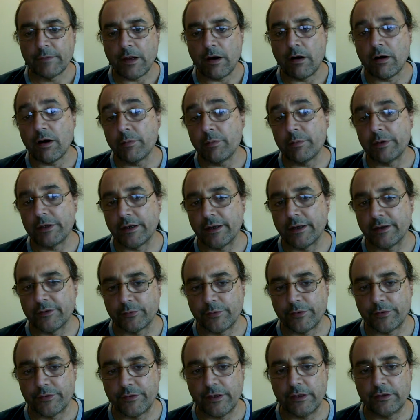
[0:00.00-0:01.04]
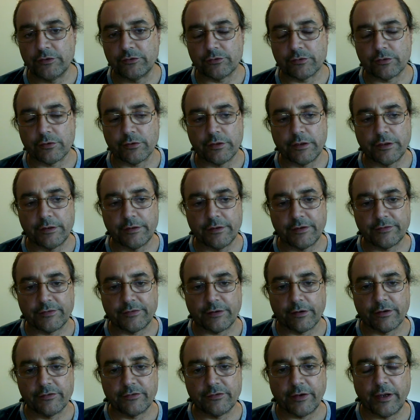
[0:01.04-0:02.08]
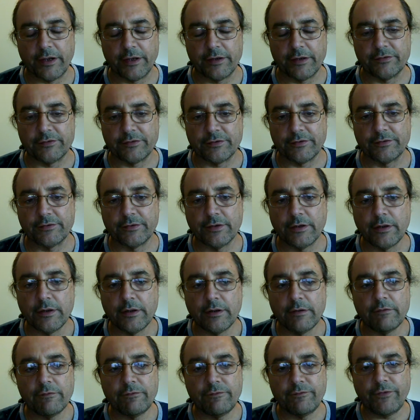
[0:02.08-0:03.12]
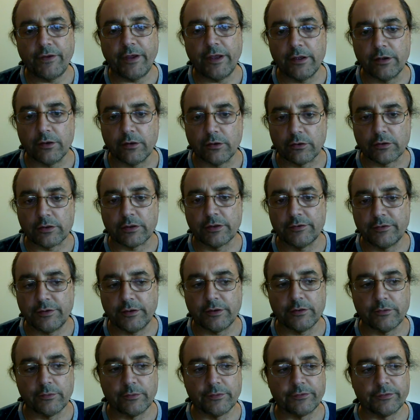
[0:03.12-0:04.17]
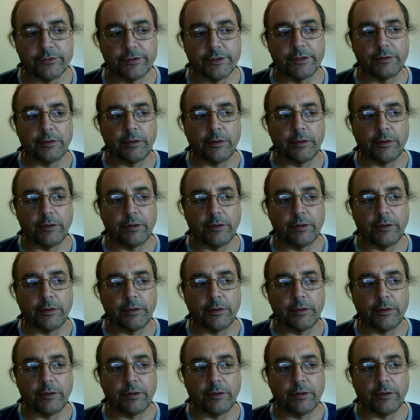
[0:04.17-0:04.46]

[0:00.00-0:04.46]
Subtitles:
harmonize with nature, and thus our sciences fail continuously. I